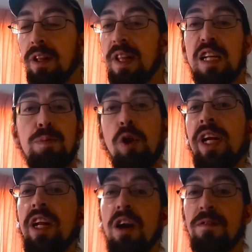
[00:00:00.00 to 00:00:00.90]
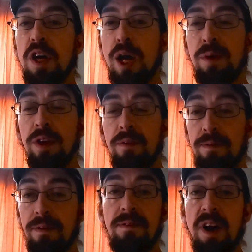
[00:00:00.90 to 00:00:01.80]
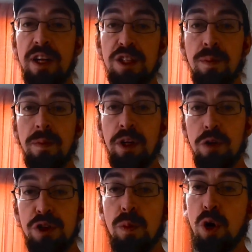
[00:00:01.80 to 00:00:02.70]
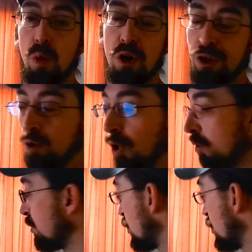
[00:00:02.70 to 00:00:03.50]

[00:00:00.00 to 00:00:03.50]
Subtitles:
that's plenty enough time to find some, you know, somewhere to wash your clothes.